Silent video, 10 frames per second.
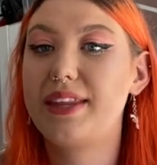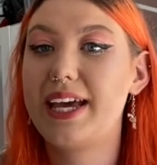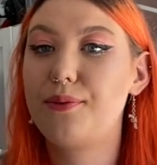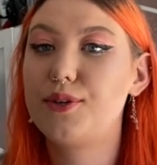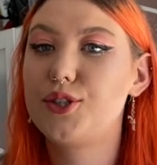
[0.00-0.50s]

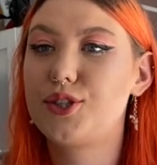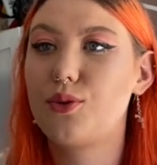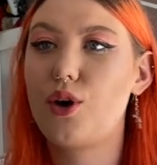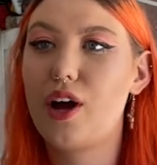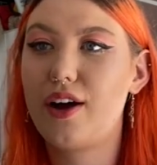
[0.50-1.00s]
It was
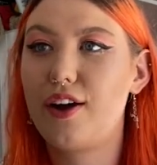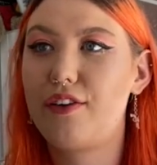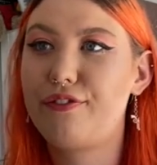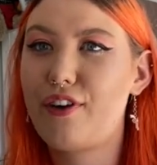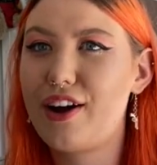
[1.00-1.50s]
a
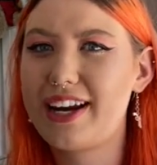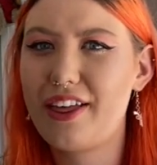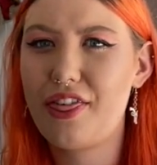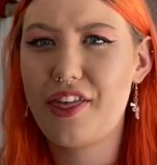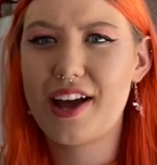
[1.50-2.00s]
Friday
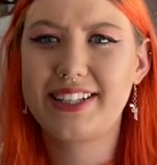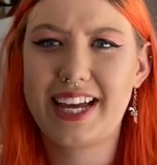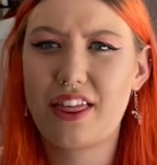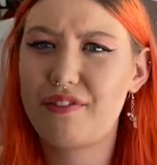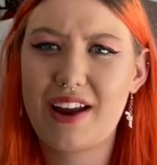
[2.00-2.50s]
the
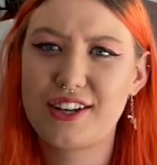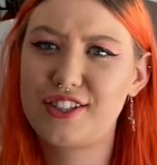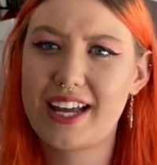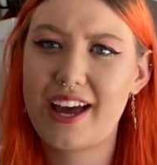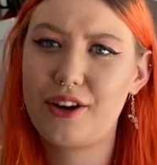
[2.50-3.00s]
13th flash
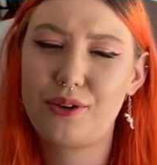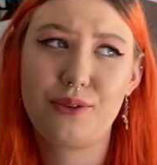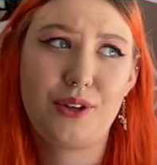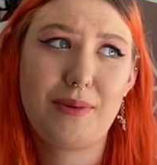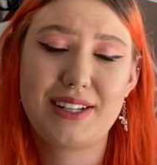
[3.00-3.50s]
sale.
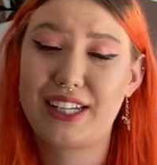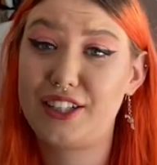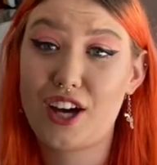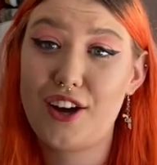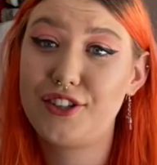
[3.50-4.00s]
He basically
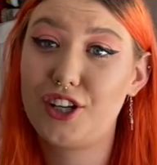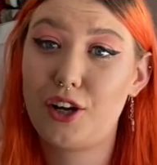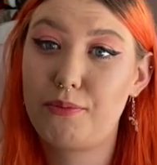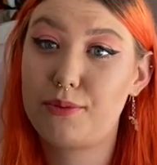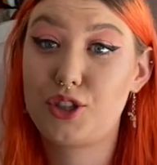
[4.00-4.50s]
turned up,
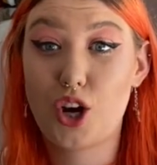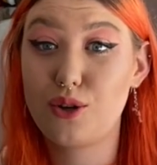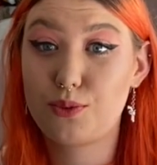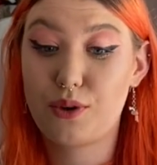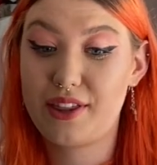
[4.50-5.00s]

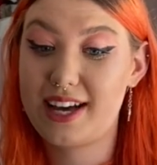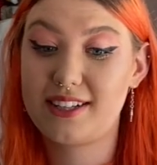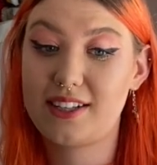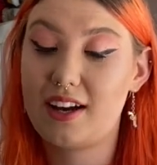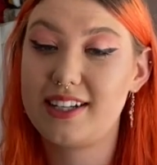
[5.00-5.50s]
chose one of their
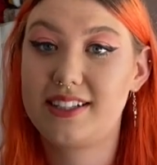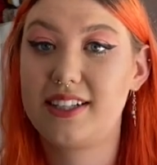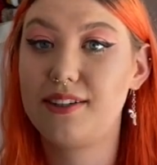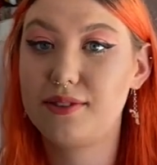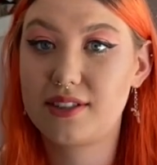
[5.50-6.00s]
designs,
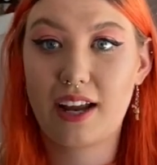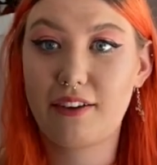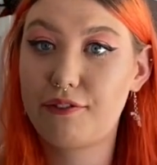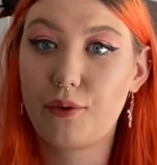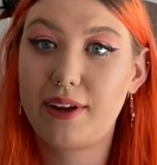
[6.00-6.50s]
and it's like
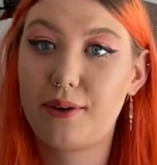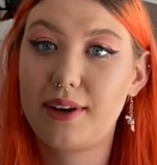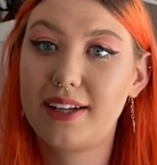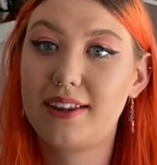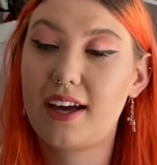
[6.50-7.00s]
40
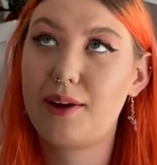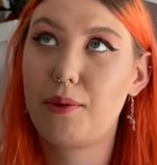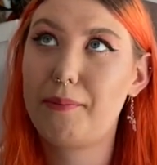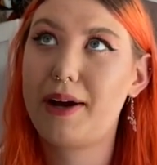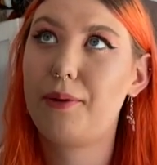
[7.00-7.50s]
quid,
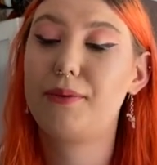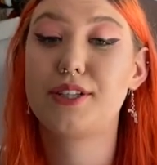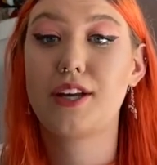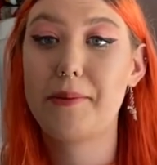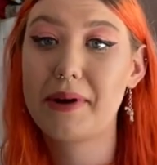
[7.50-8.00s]
£31 plus
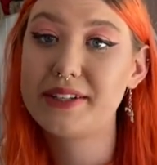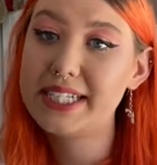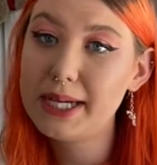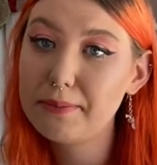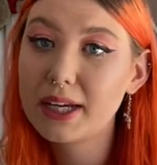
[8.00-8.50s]
£9 tip.